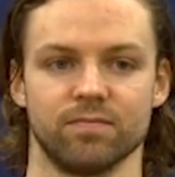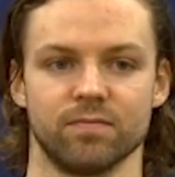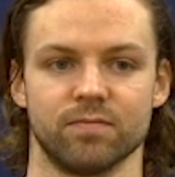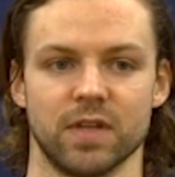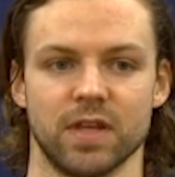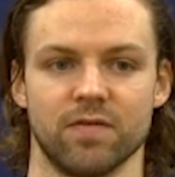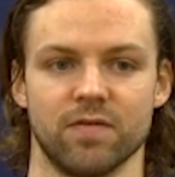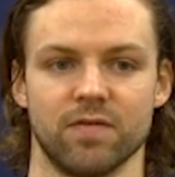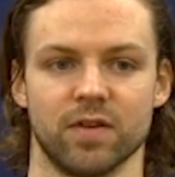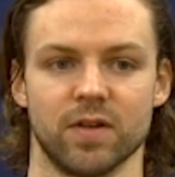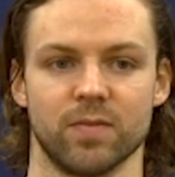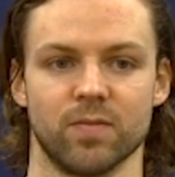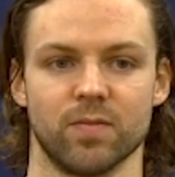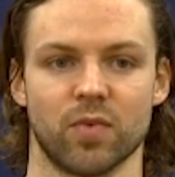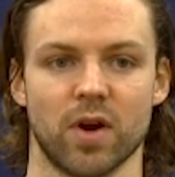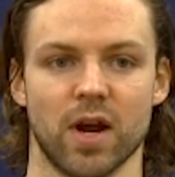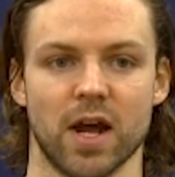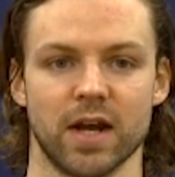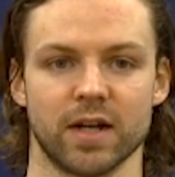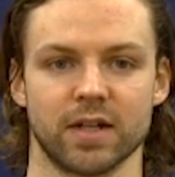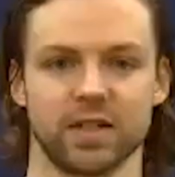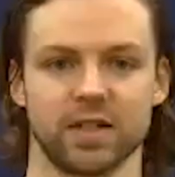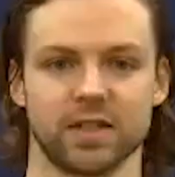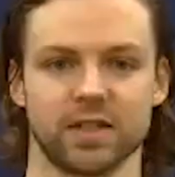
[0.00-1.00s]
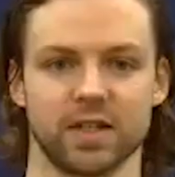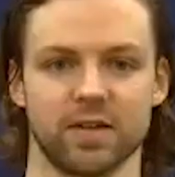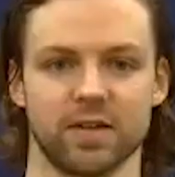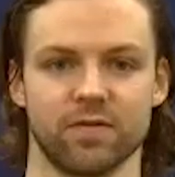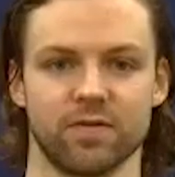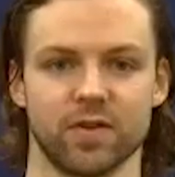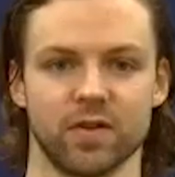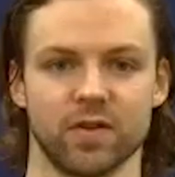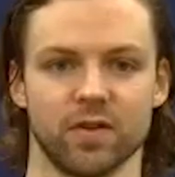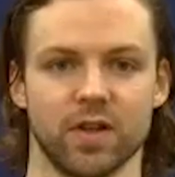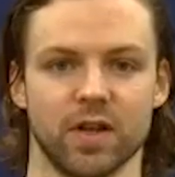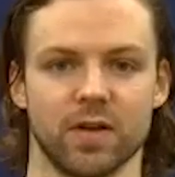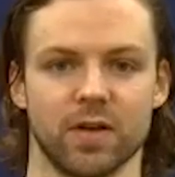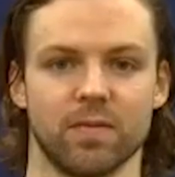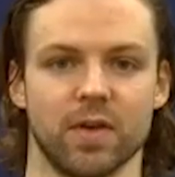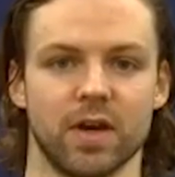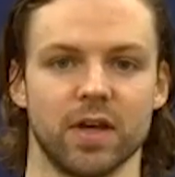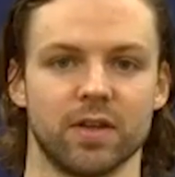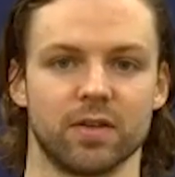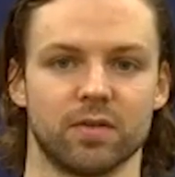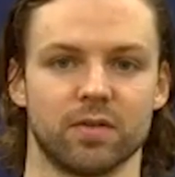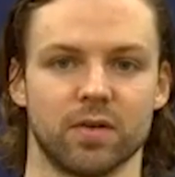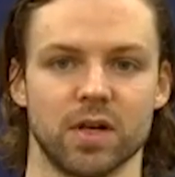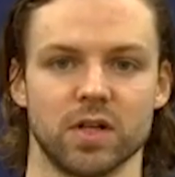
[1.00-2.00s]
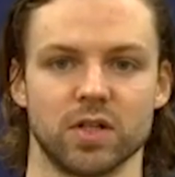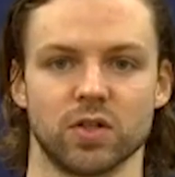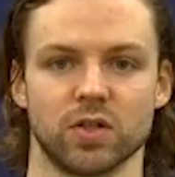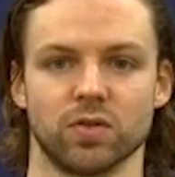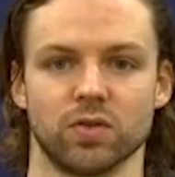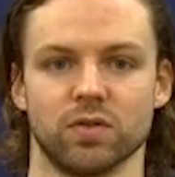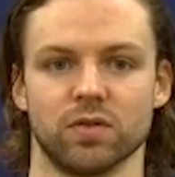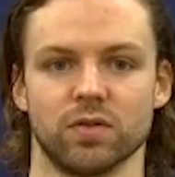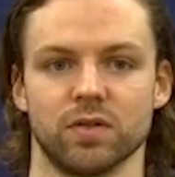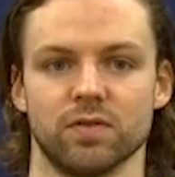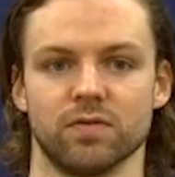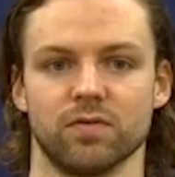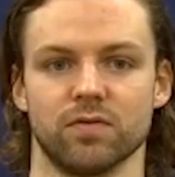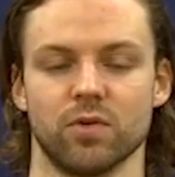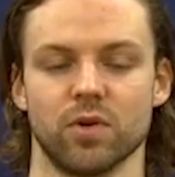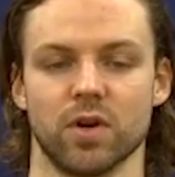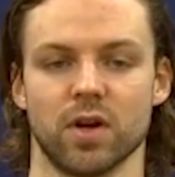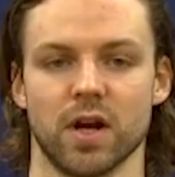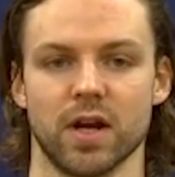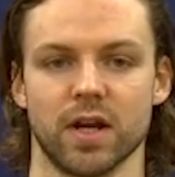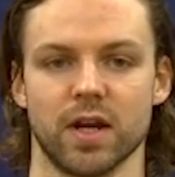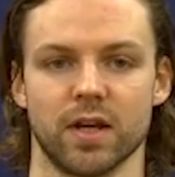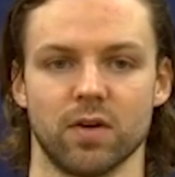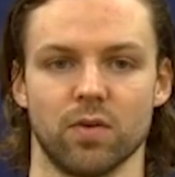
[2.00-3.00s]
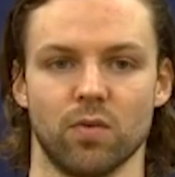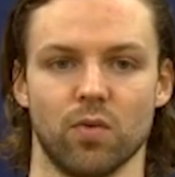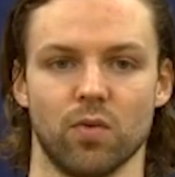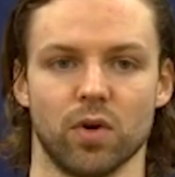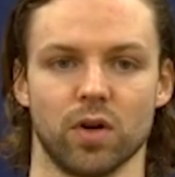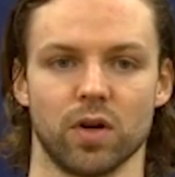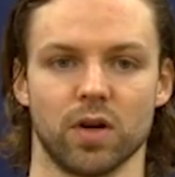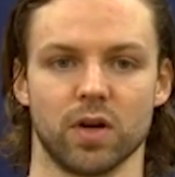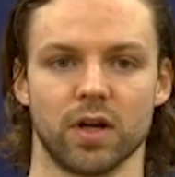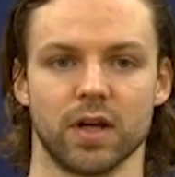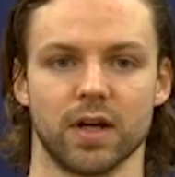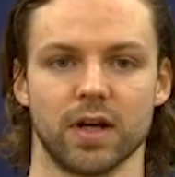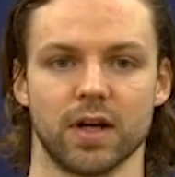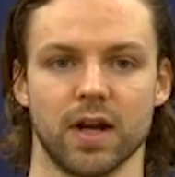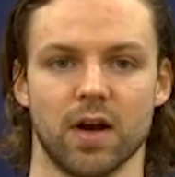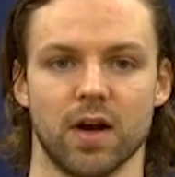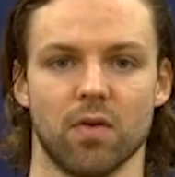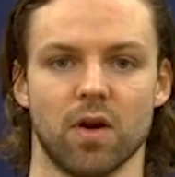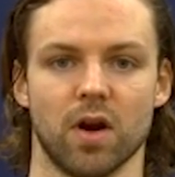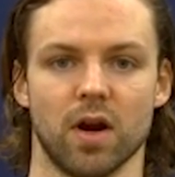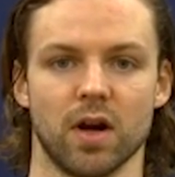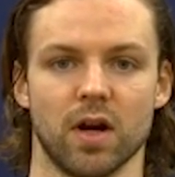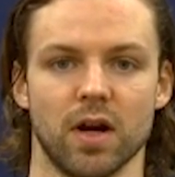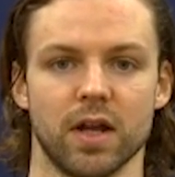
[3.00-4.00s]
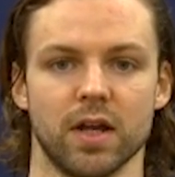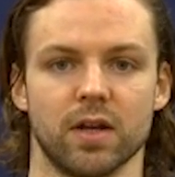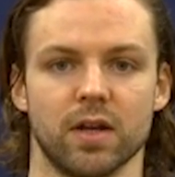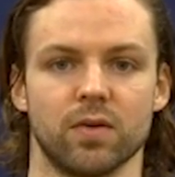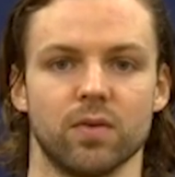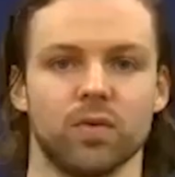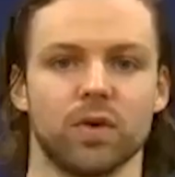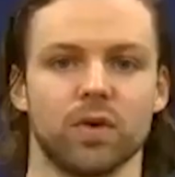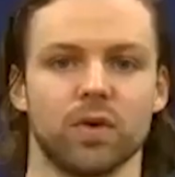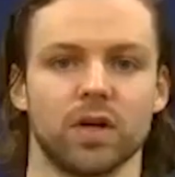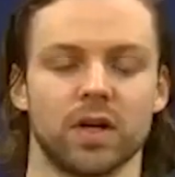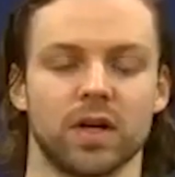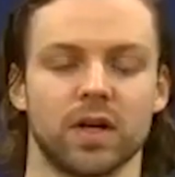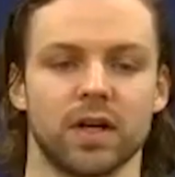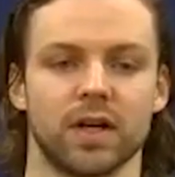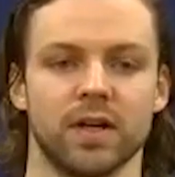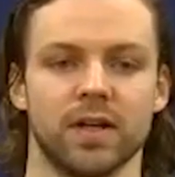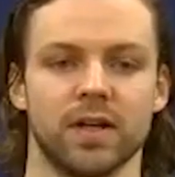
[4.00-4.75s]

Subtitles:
even in practice, I feel like my threshold of where I can work and how hard I can work.